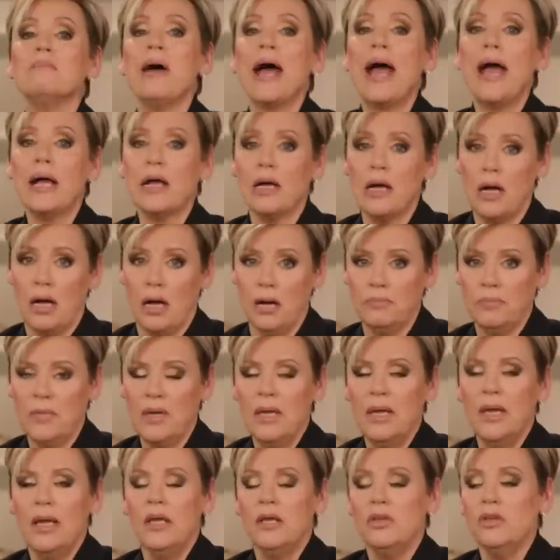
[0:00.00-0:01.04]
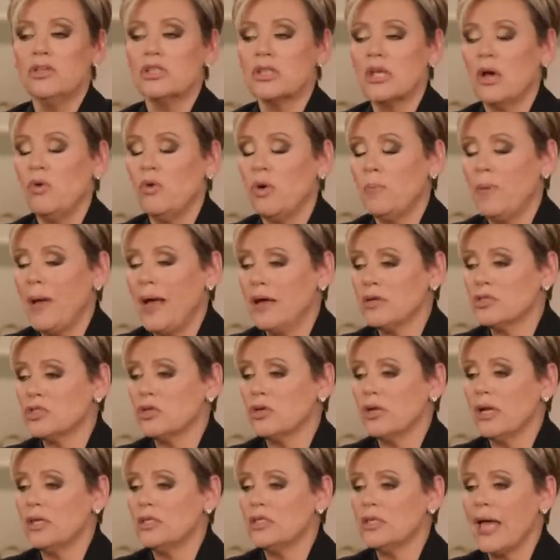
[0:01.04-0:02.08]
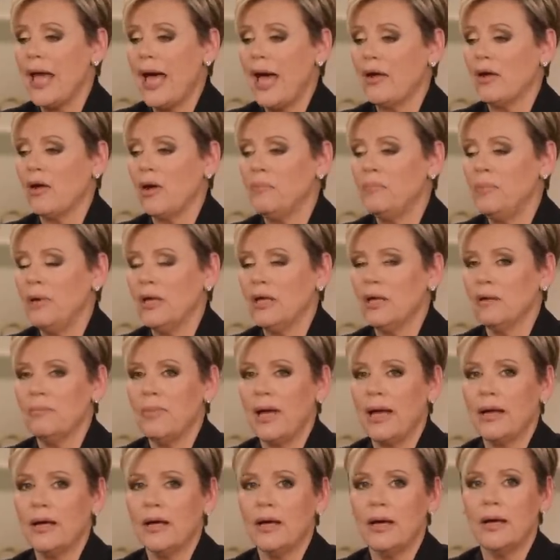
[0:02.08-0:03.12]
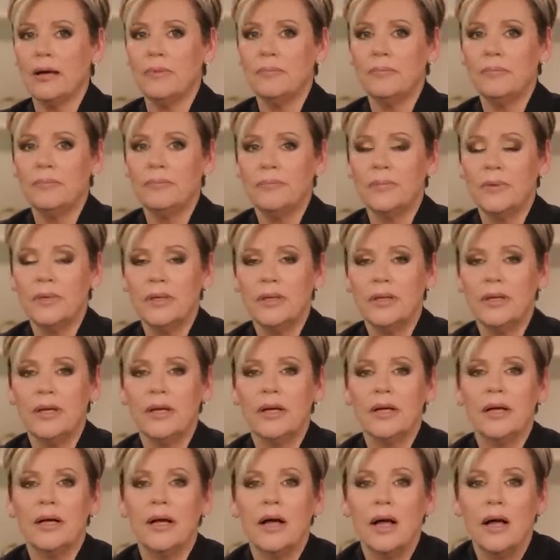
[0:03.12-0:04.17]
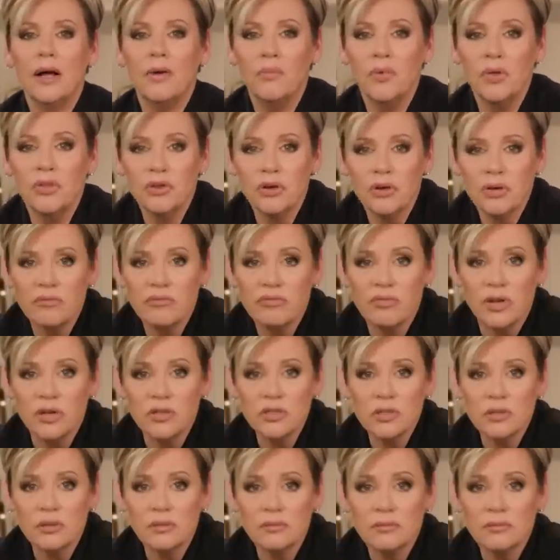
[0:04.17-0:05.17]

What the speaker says: back up. You say, well, Pastor Nancy, how do I pick it back up? With your confession.